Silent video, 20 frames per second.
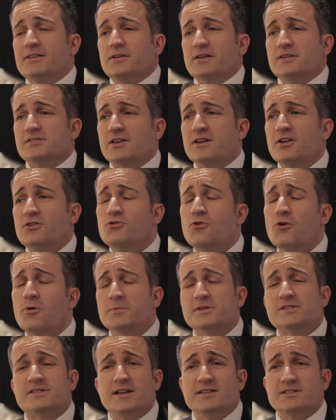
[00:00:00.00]
There's an
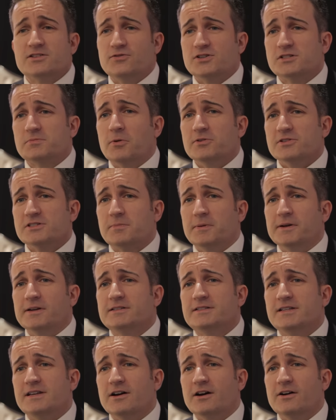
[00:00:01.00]
enormous sense of
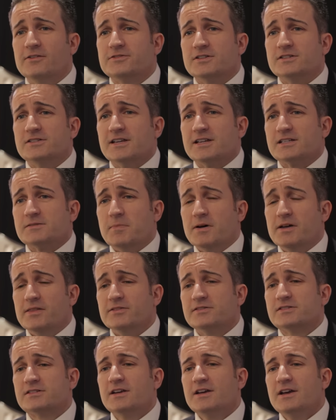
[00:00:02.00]
responsibility after 6
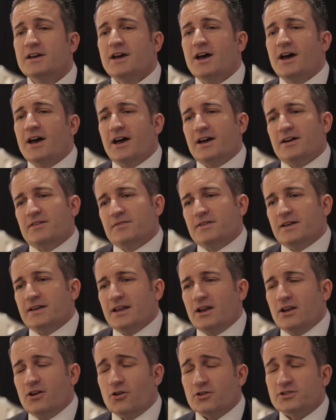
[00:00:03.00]
months.
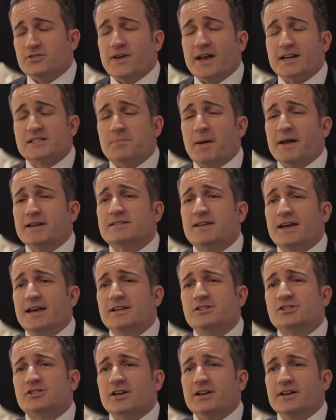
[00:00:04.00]
A lot of
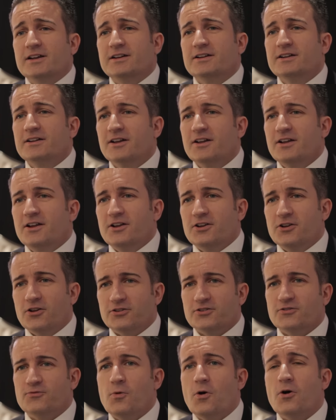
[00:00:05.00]
expectation, a
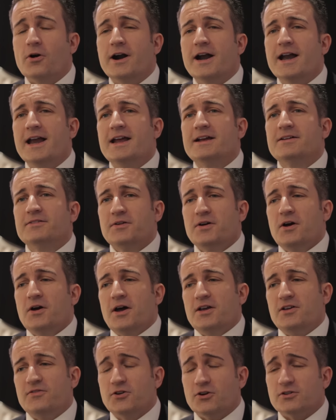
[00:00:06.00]
lot of worry.
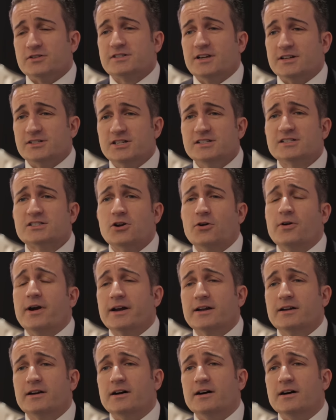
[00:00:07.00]
You've got such
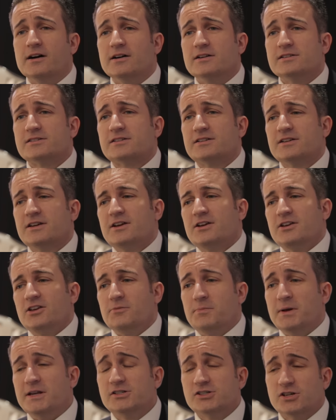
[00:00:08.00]
historic cars.
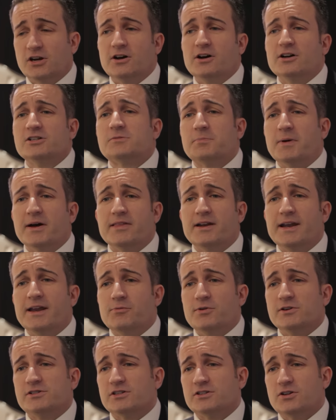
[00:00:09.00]
You've been charged by the late
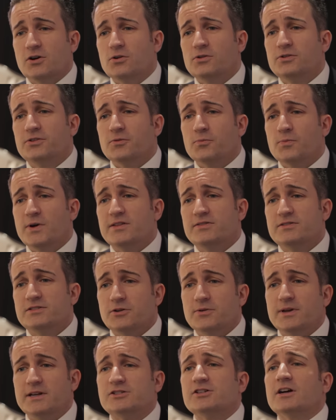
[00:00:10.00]
Richard Colton with
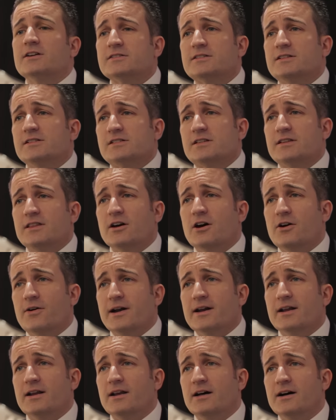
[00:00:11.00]
doing justice to the
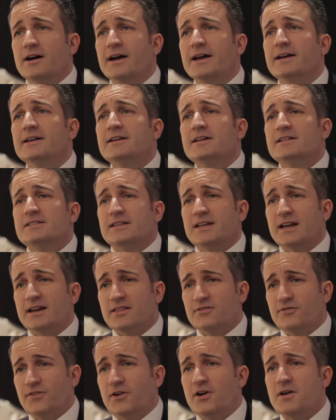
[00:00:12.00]
RNLI, to getting
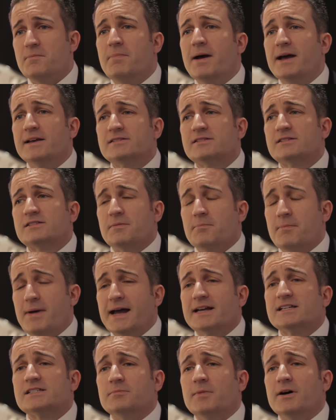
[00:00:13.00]
the very best, to
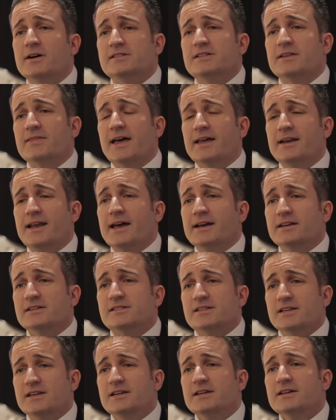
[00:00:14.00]
maximising that
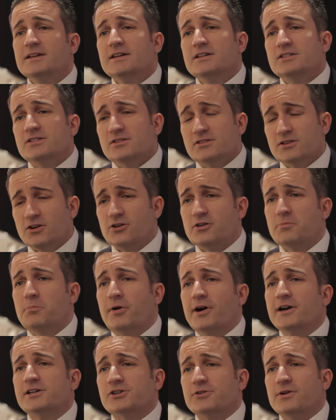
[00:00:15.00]
legacy. So there's a lot of
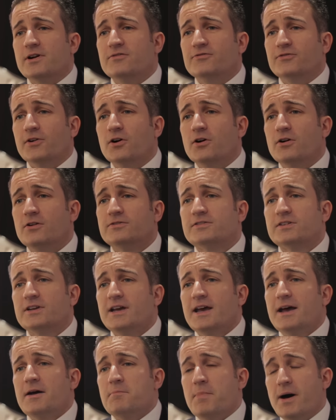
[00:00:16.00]
pressure involved,
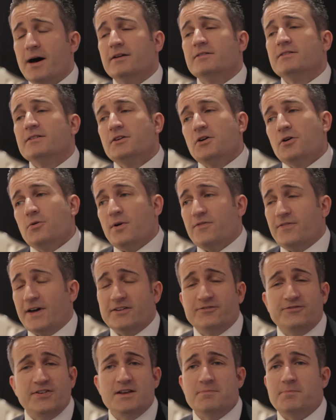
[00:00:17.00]
but we've
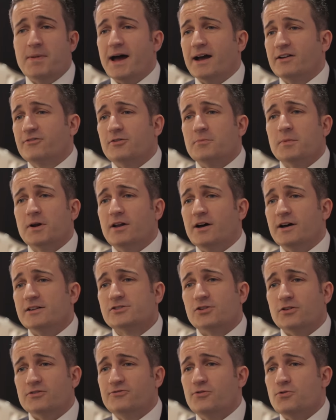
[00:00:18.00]
had feedback from
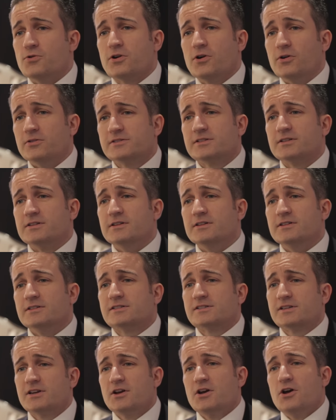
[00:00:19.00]
clients on 4
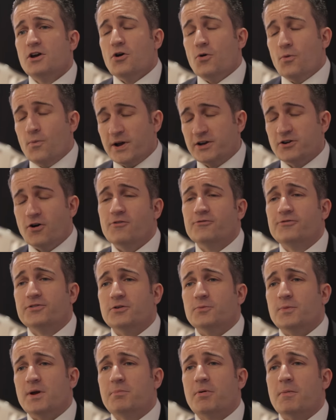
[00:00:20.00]
continents. We're
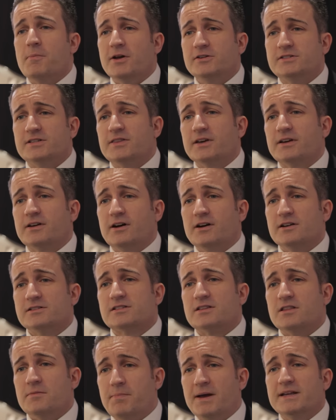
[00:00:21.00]
confident we promoted the cars
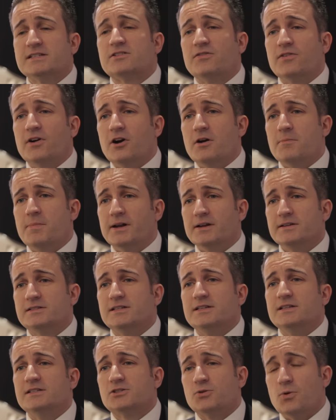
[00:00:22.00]
to the best of our
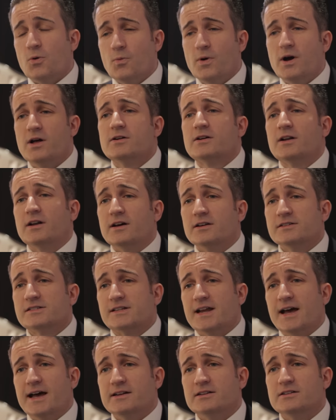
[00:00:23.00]
abilities to a world-class
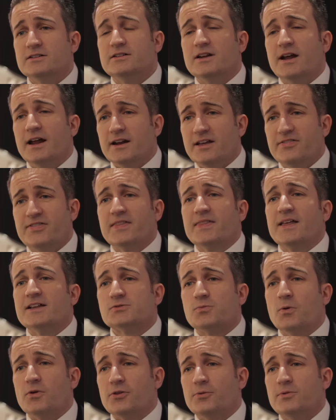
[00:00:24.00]
standard, and I think
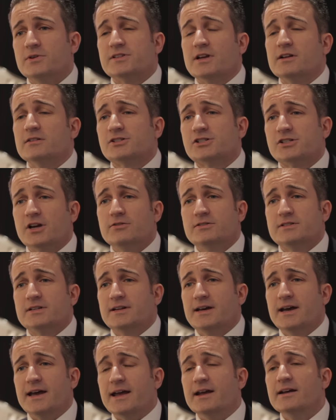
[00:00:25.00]
that's what the results show
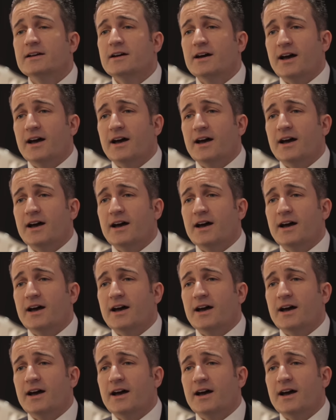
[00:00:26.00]
today.